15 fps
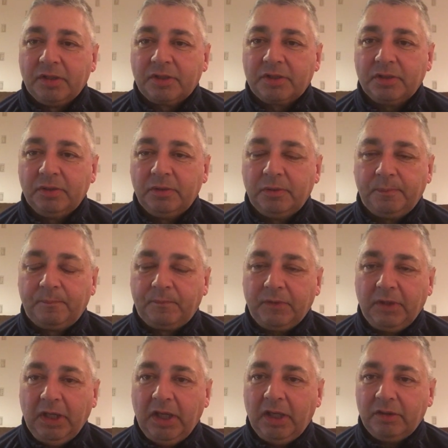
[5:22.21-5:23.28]
So,
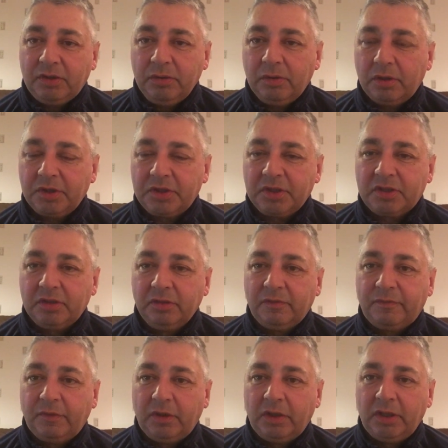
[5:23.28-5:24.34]
yeah, two horses to
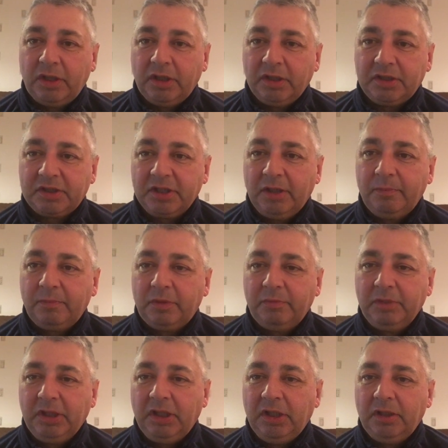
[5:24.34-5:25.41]
look for at the December
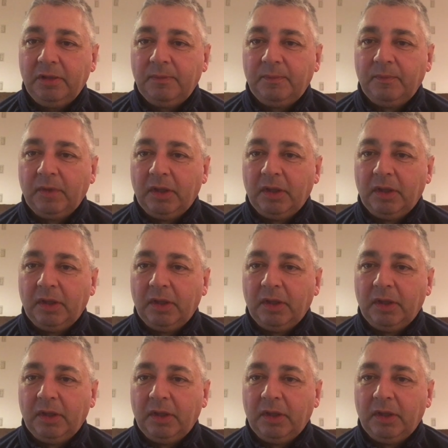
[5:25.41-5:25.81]
meeting.